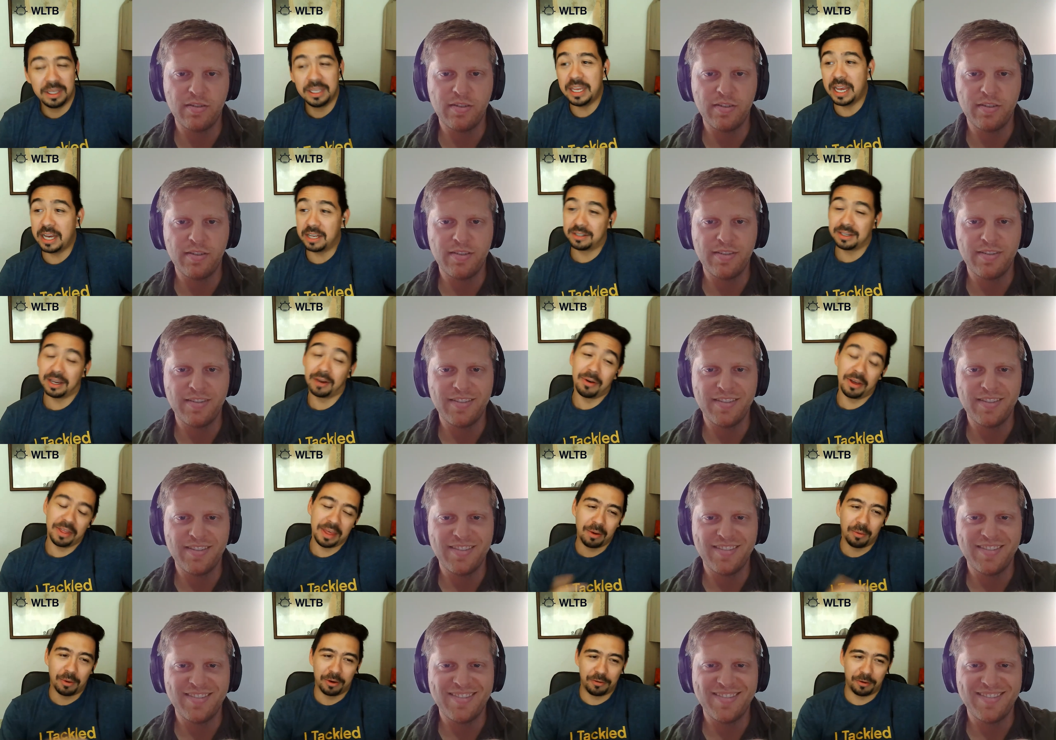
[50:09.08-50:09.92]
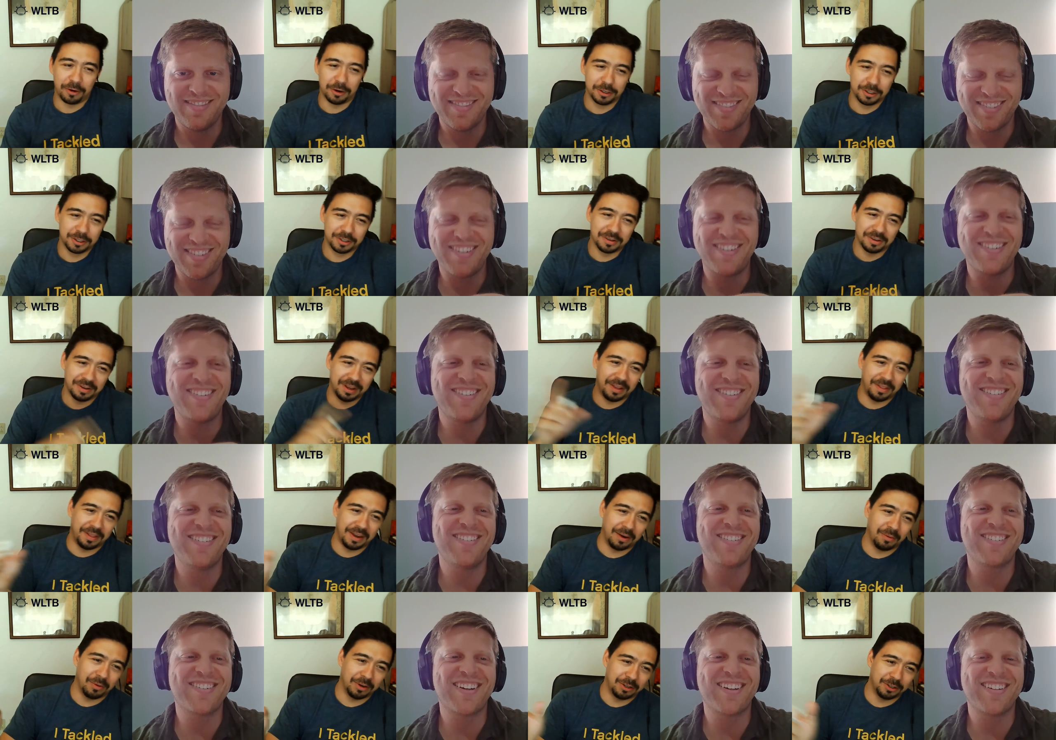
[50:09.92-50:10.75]
Speaker 1: Yes, I read that one first, and
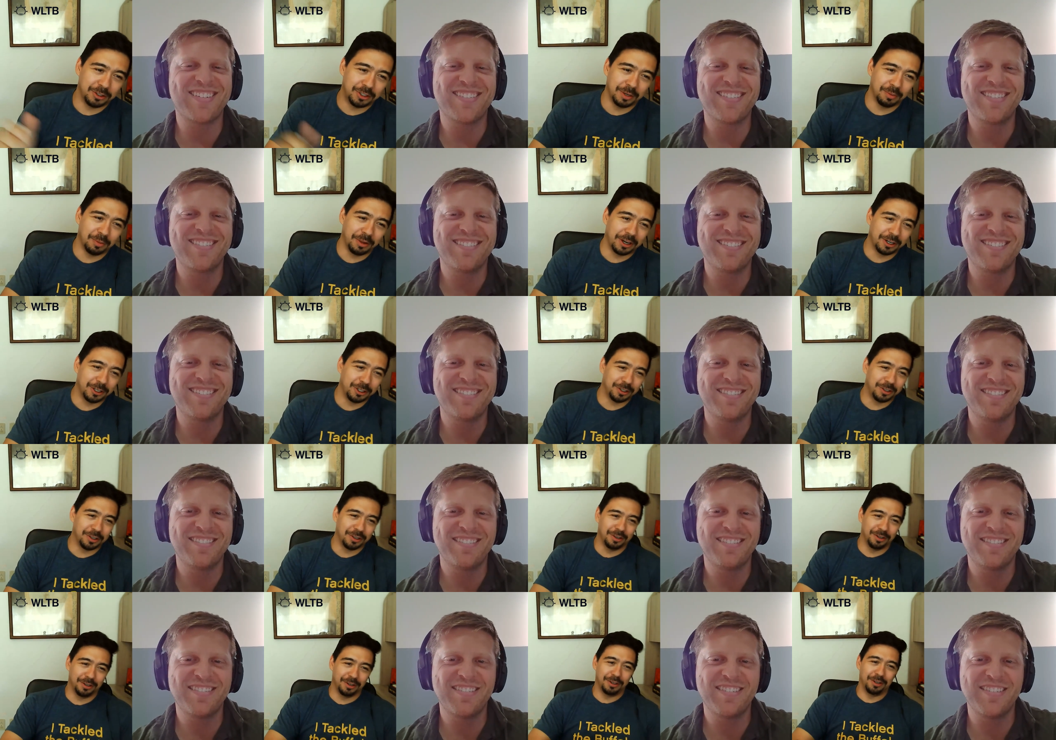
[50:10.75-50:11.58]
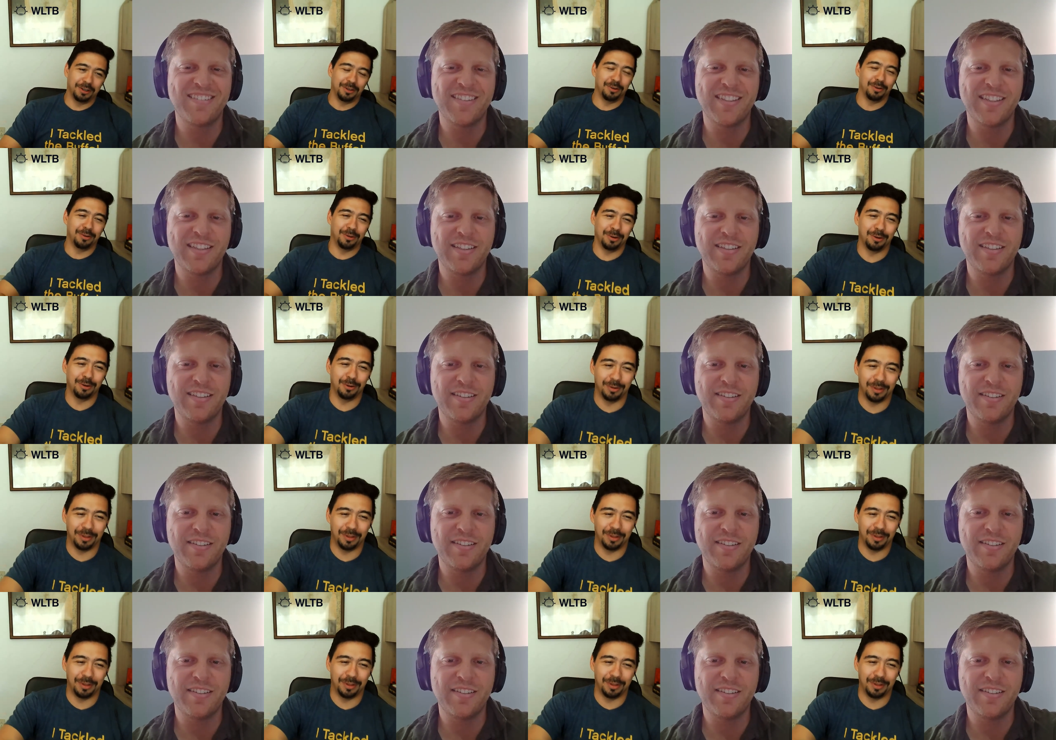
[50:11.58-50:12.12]
then I went to Gym Launch to, to, to